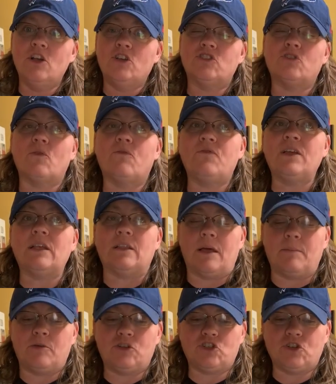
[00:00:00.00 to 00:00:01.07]
So feel it.
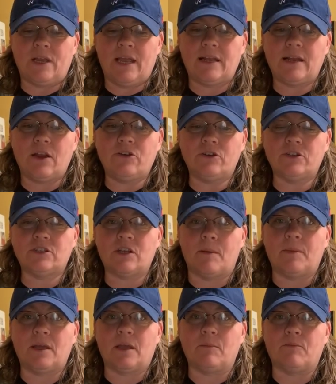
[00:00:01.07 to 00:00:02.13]
Put your hand on your
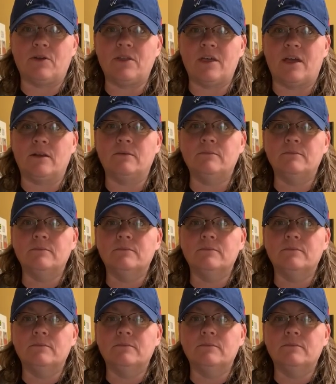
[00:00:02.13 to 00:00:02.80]
stomach and breathe in.